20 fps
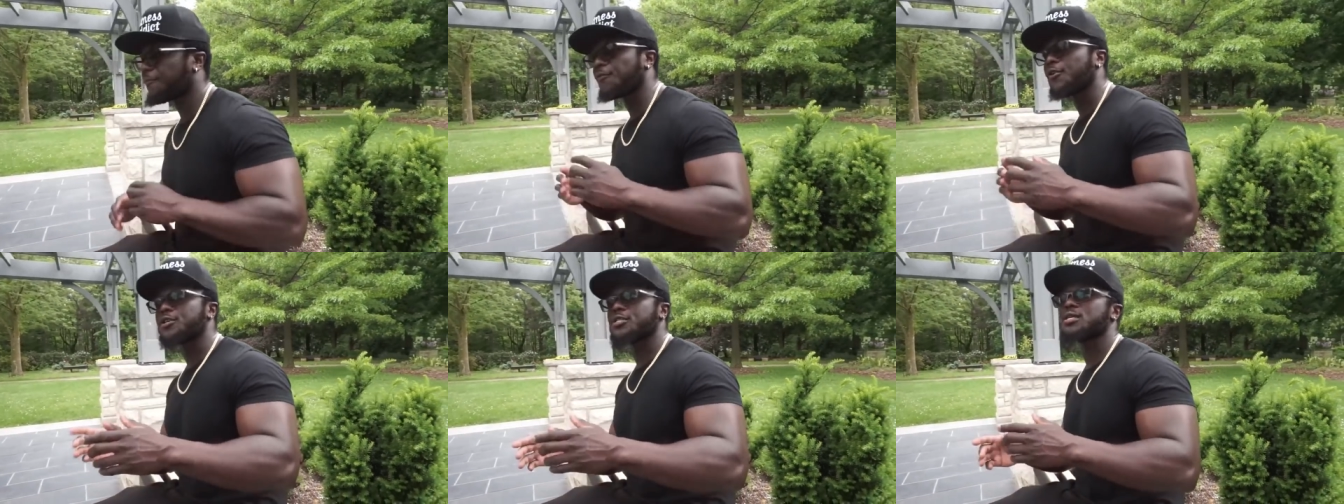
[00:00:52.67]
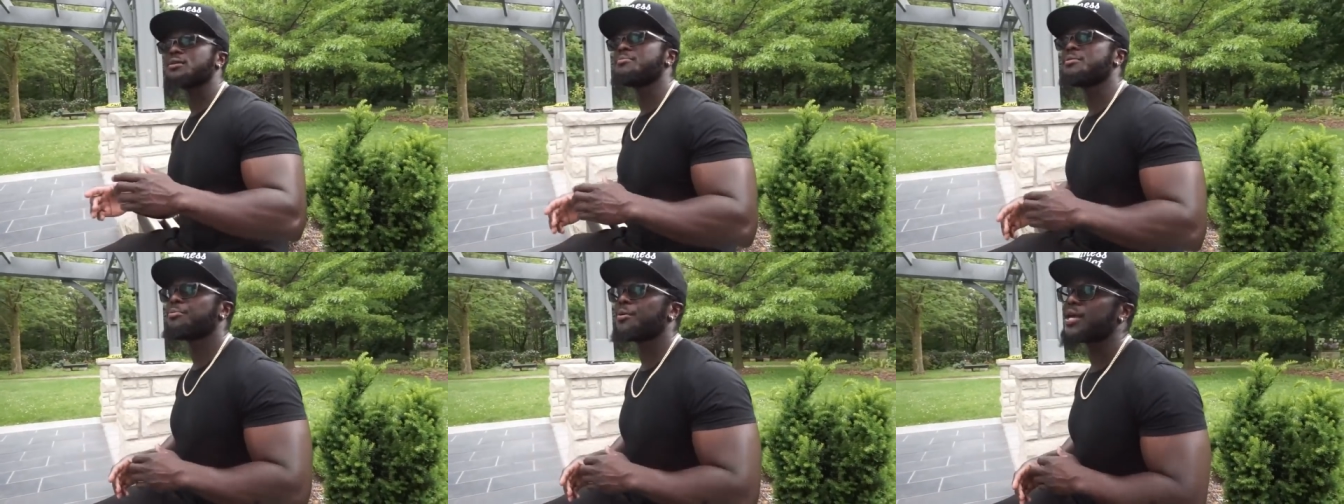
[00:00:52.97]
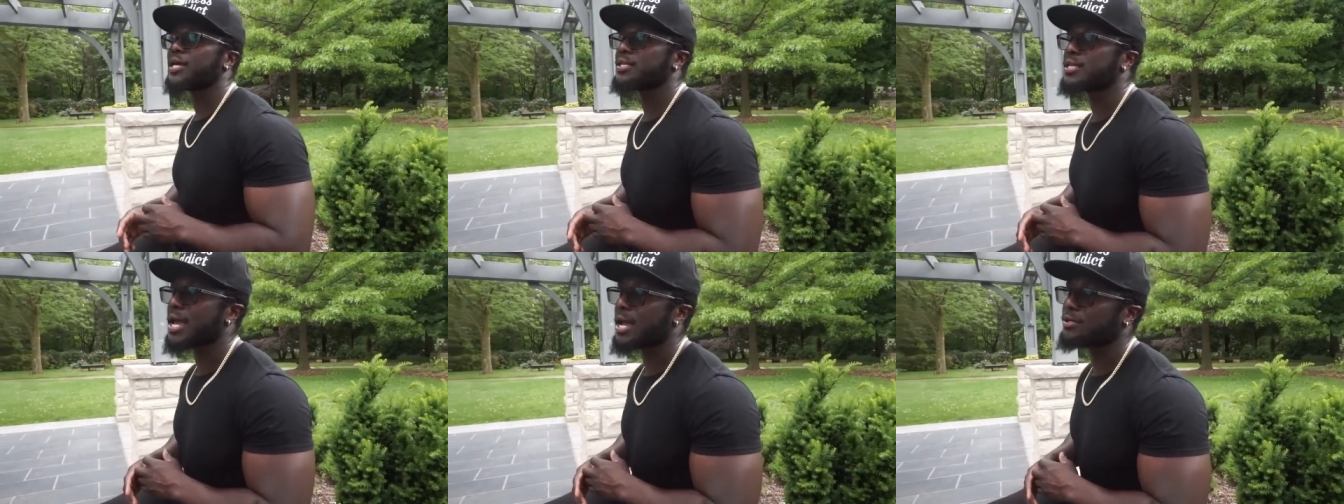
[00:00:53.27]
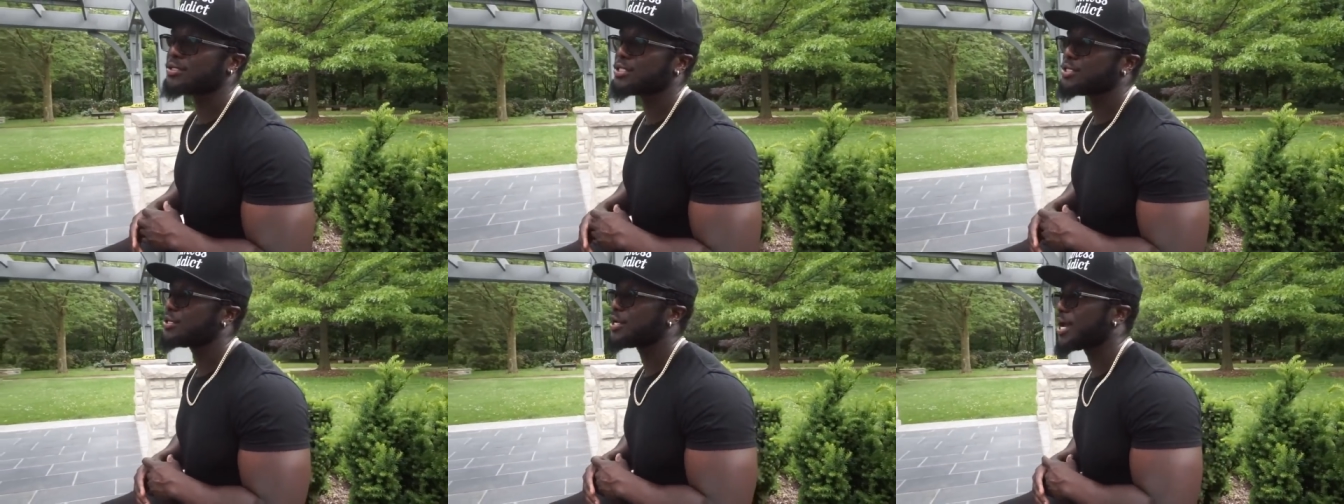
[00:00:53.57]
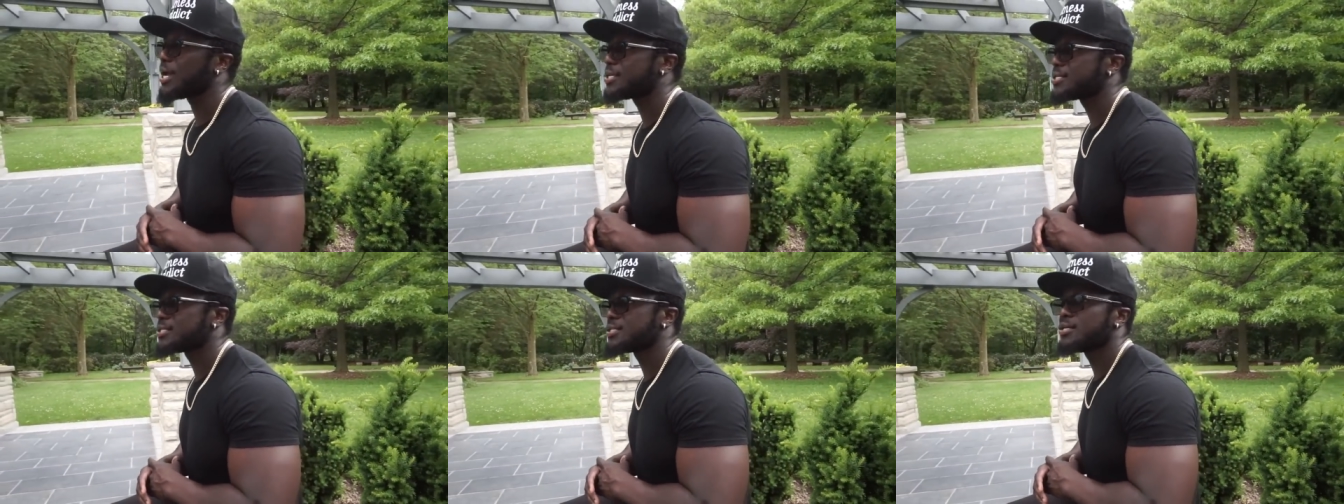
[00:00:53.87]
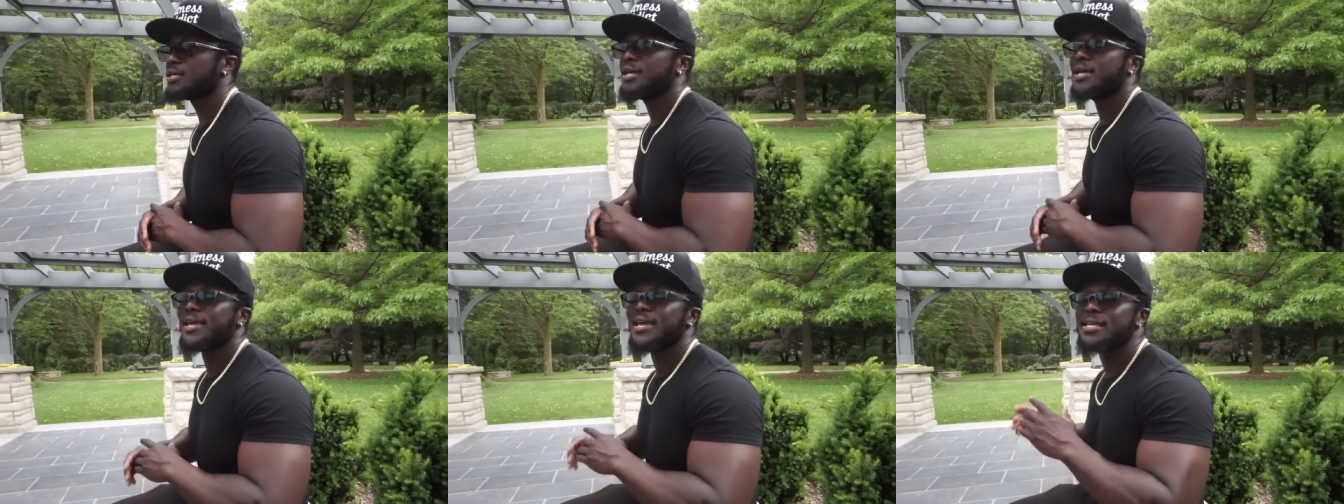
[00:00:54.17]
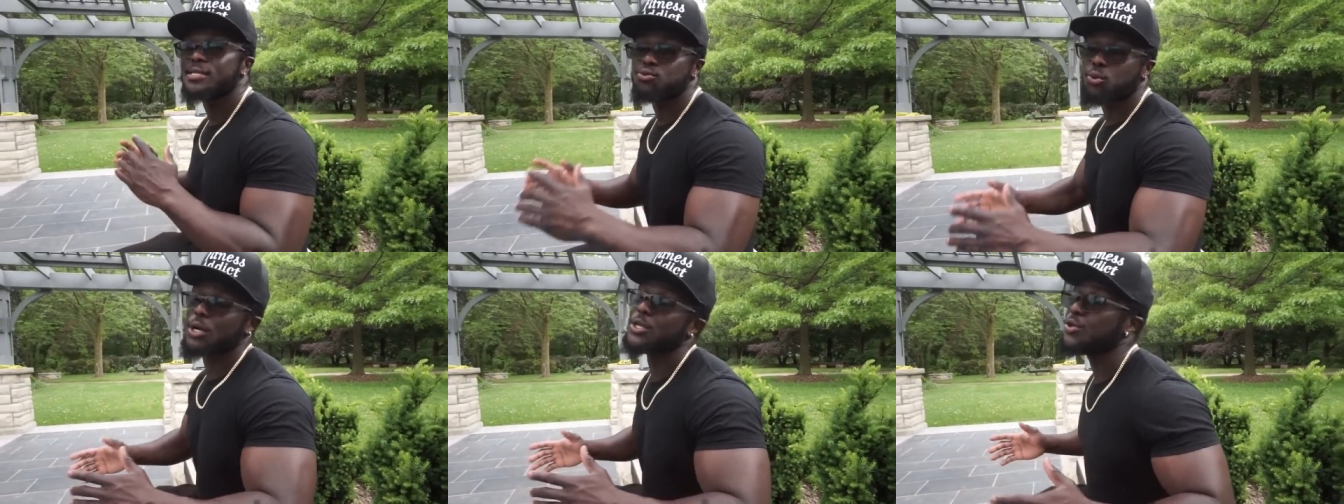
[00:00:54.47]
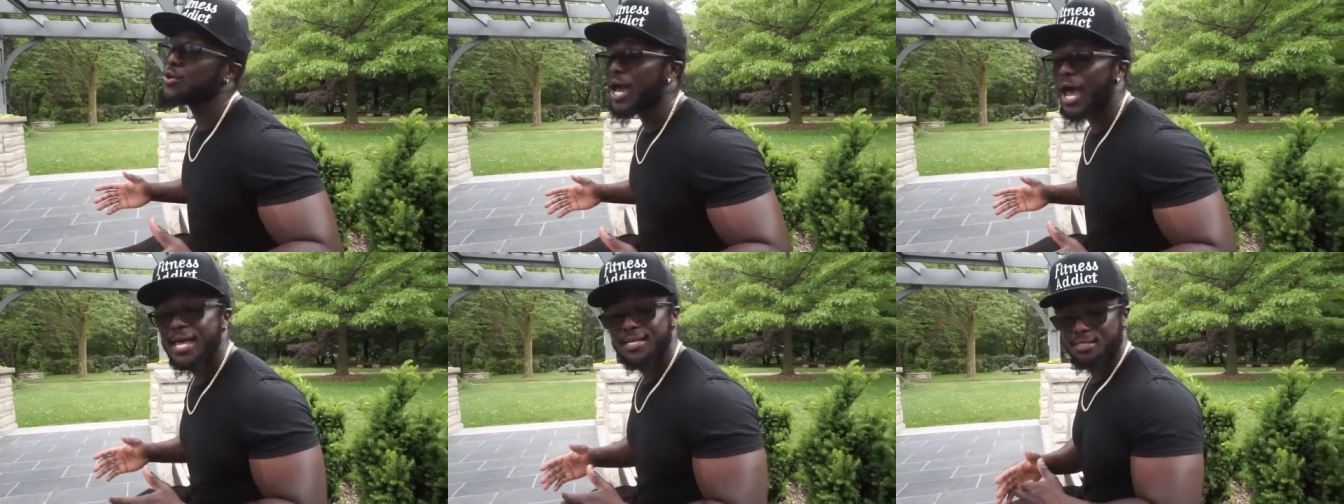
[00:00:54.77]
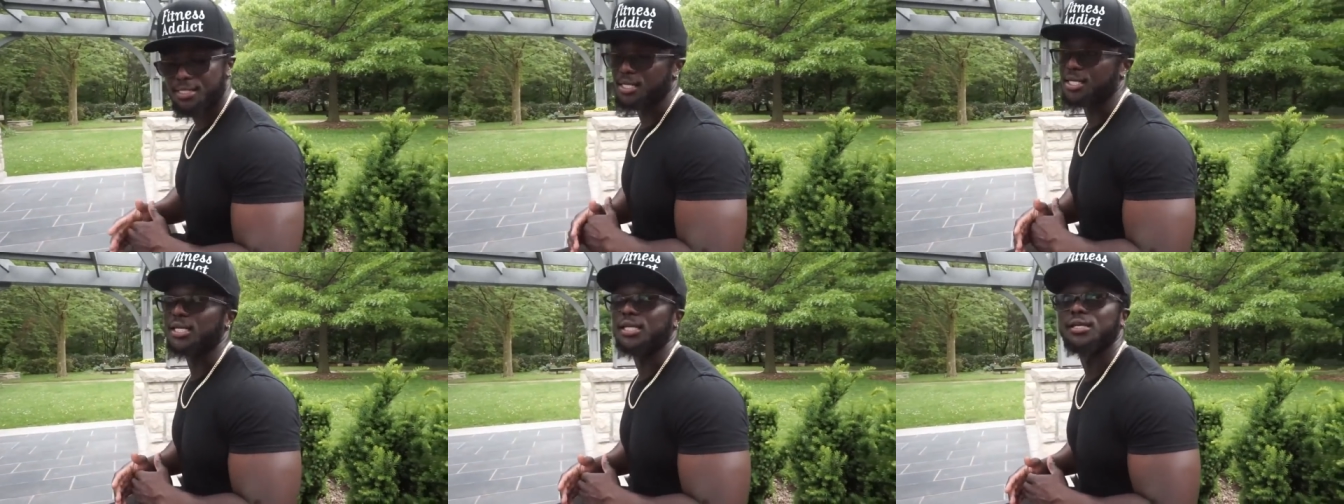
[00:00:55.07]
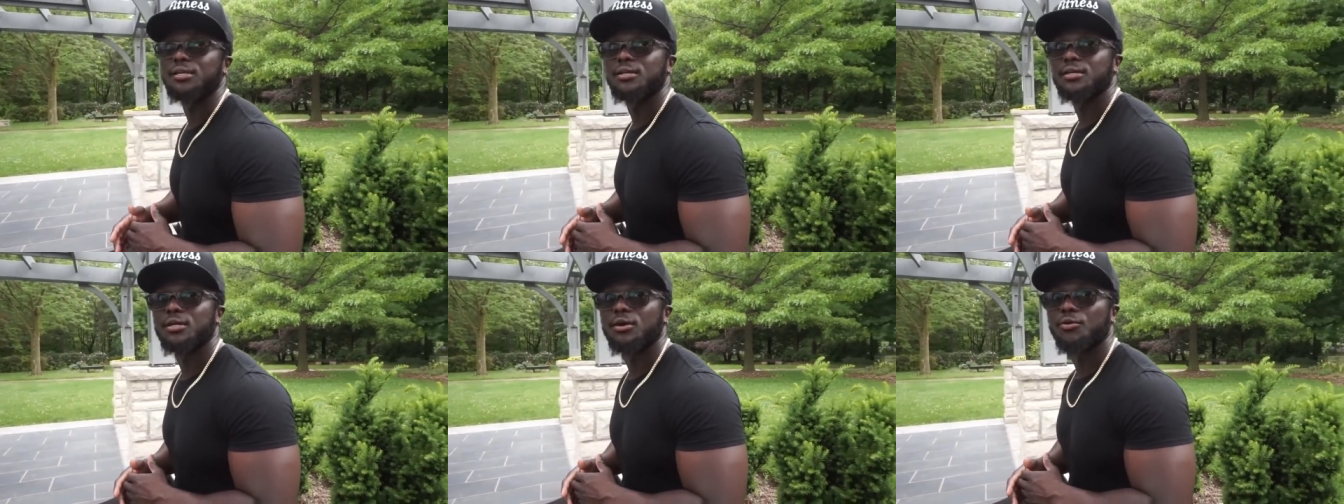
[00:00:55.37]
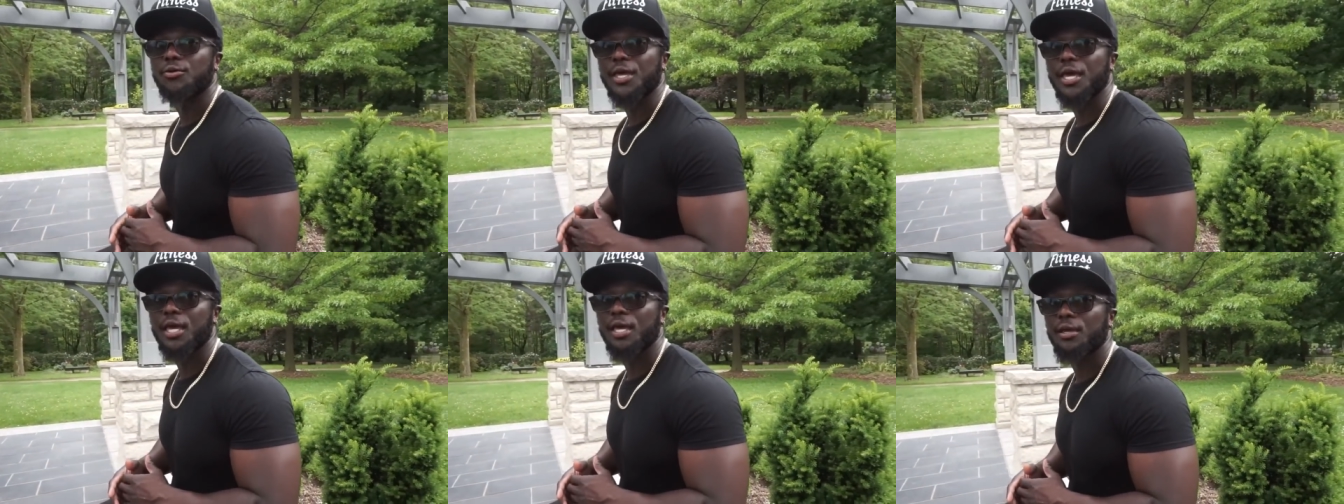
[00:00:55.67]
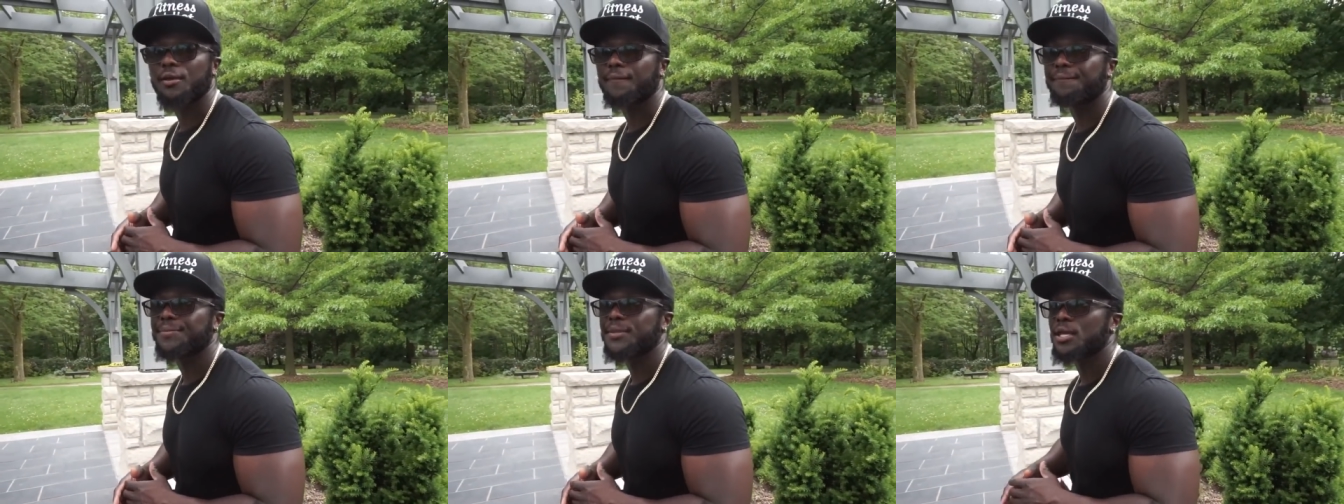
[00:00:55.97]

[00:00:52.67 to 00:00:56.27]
first let me break down to you guys is what you guys eat, okay?